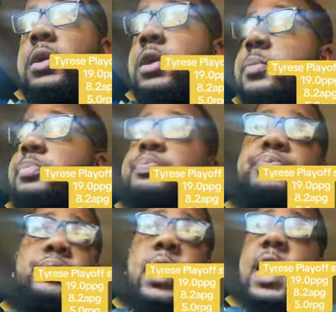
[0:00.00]
then
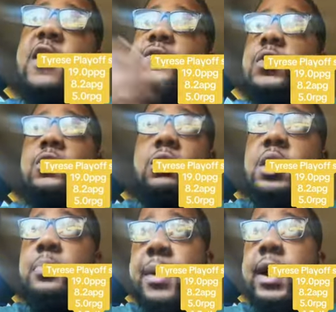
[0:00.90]
having a
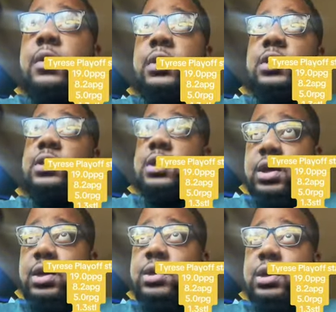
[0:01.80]
great battle against the
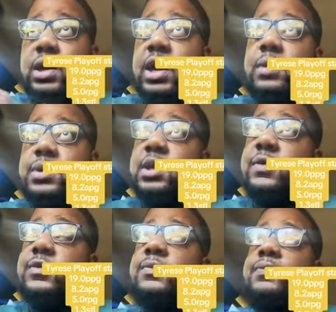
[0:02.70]
Knicks in game seven,